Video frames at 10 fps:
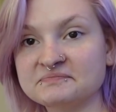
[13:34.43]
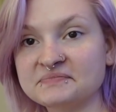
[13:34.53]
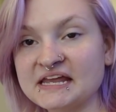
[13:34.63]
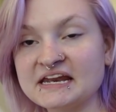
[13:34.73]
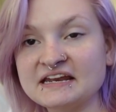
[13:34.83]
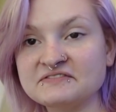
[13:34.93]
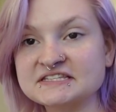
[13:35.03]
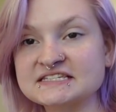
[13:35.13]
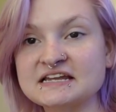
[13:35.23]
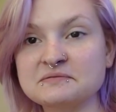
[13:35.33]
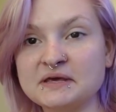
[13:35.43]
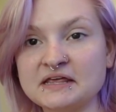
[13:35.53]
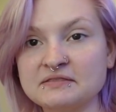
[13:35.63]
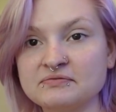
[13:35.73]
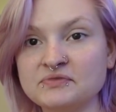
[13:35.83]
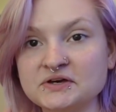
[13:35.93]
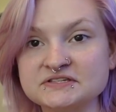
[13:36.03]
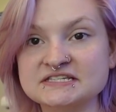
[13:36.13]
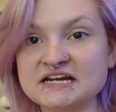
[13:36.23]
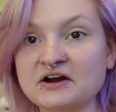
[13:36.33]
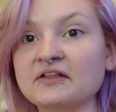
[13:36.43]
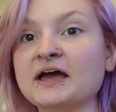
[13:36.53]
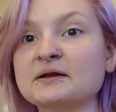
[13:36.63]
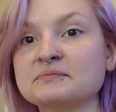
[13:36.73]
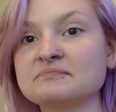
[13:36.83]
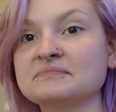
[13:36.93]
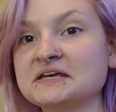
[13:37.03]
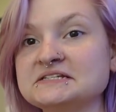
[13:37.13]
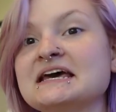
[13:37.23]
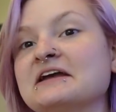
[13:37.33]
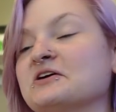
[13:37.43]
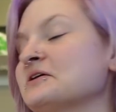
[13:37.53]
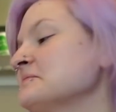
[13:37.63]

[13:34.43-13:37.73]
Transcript: They didn't even send me the Sterilite container.